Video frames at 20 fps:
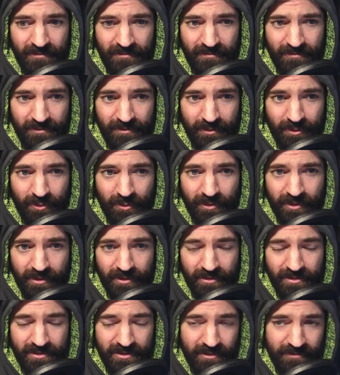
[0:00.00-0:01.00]
Real
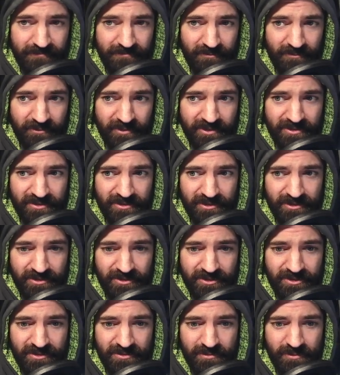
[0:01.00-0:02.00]
quick, so for
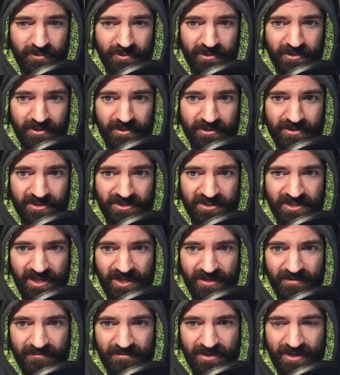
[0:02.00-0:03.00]
research, we're just
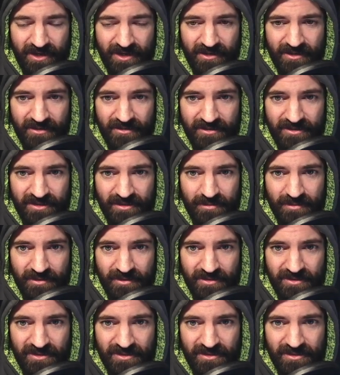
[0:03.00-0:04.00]
kind of knocking some of
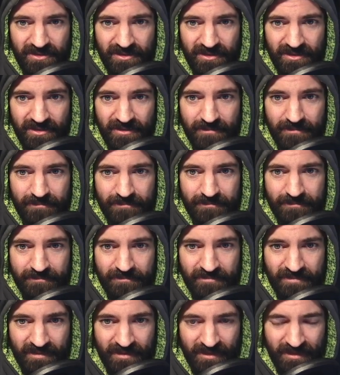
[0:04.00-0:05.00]
this
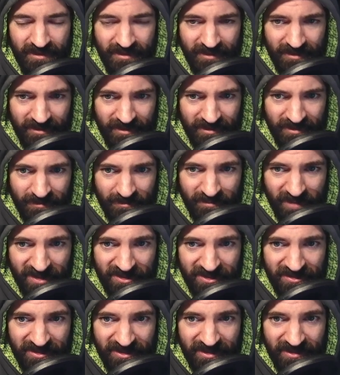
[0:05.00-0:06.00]

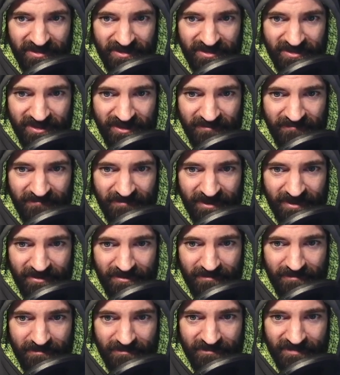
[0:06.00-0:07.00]
much needed stuff
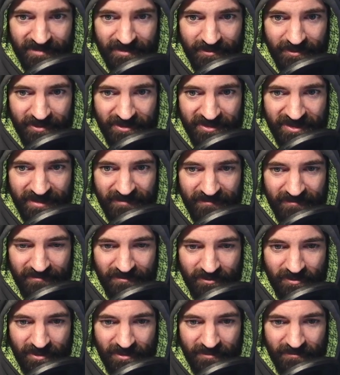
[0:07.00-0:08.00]
out that we just haven't
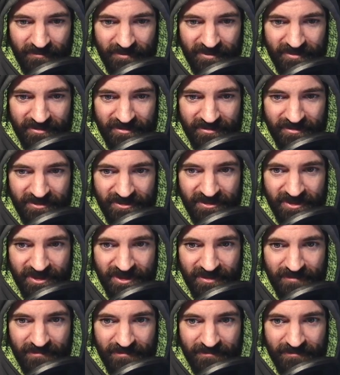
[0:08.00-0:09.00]
quite researched
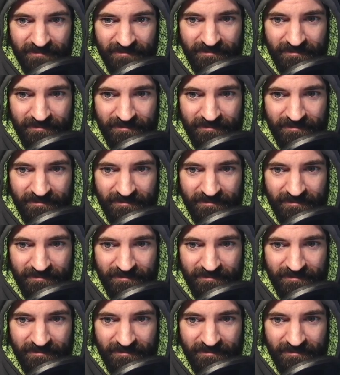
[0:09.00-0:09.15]
yet.